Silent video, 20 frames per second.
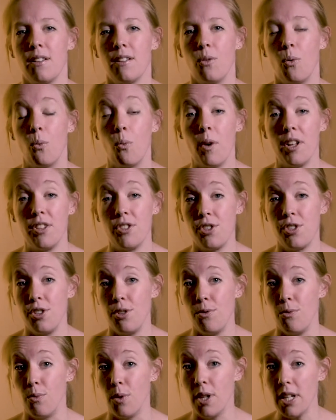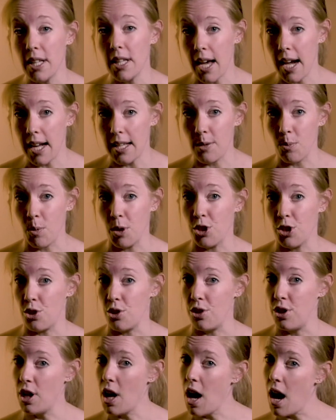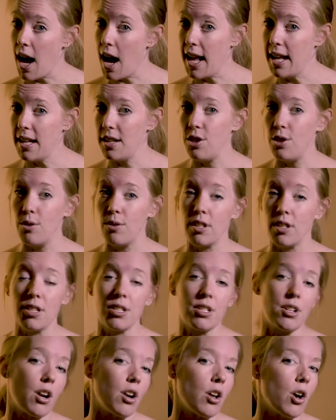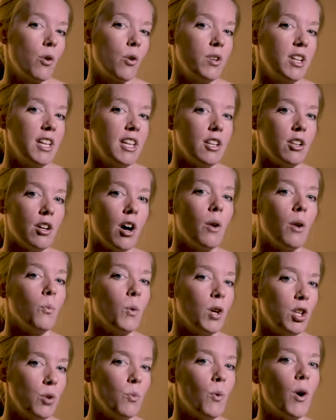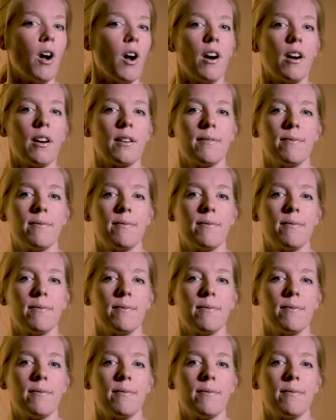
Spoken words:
Once you realize what you're not, you can start honing in on what you are.